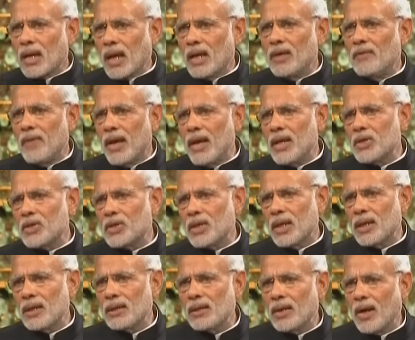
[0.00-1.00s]

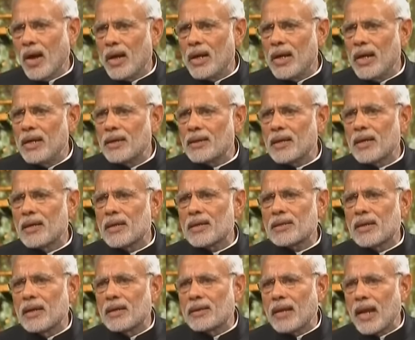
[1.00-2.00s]
convention on
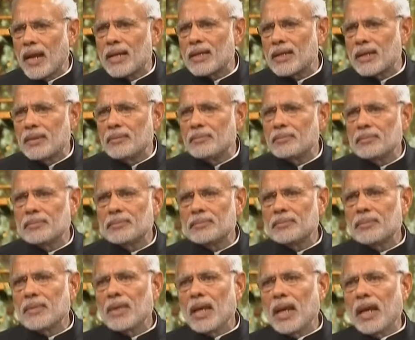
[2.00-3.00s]
international terrorism
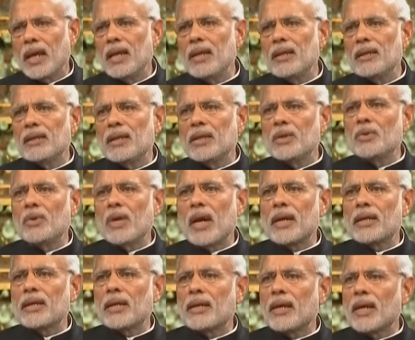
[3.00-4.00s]
in the
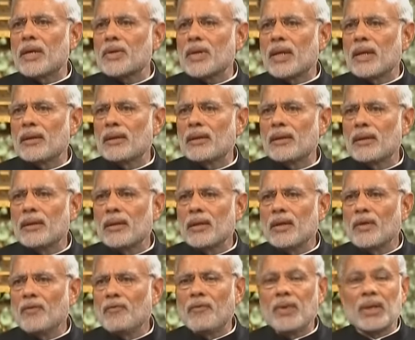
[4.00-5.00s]
United Nations
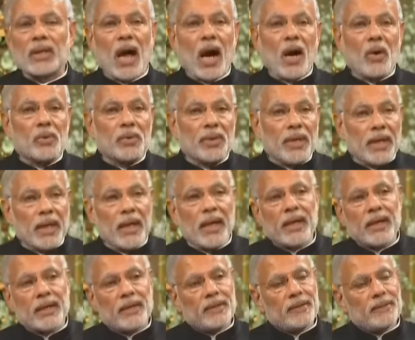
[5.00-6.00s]
without
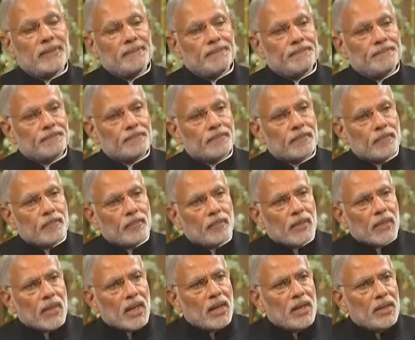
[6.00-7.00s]
delay.
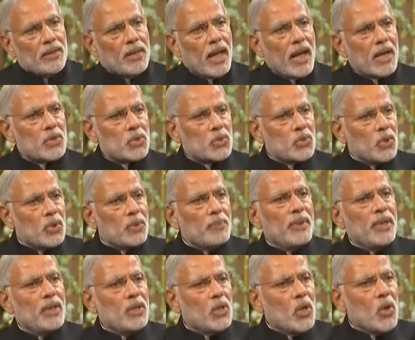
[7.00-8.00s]
There should
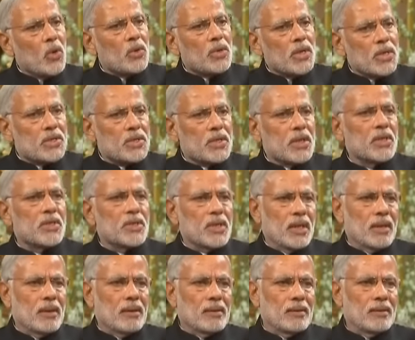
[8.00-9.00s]
be no
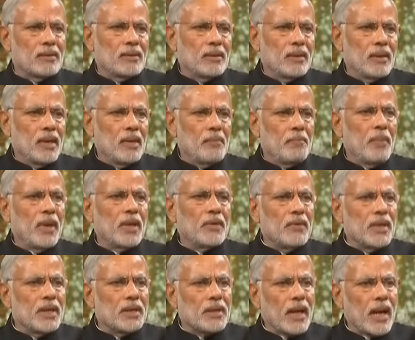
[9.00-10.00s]
distinction
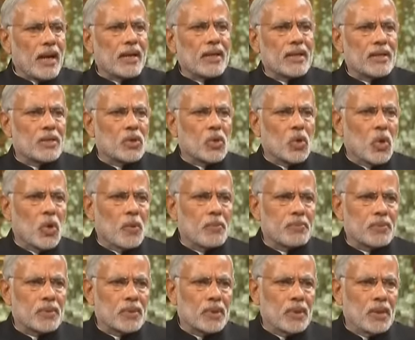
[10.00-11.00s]
between terrorist
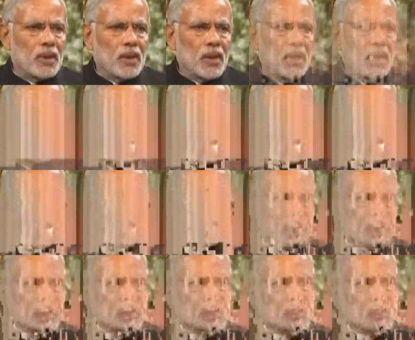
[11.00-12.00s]
groups or
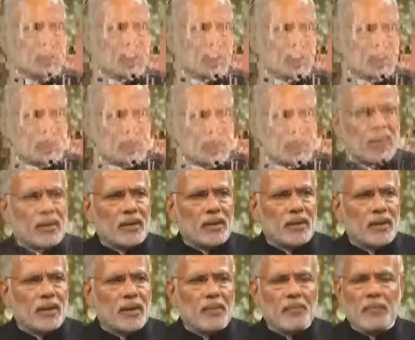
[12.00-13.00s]

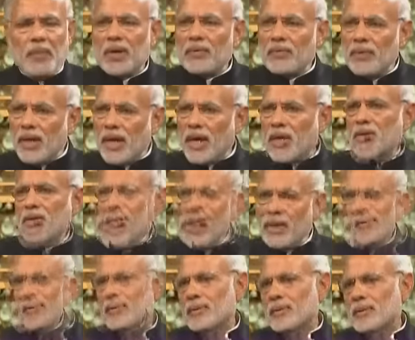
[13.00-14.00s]
discrimination between
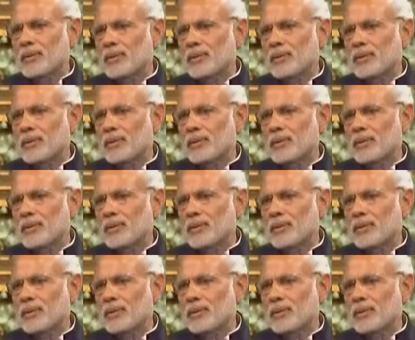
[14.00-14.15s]
nations.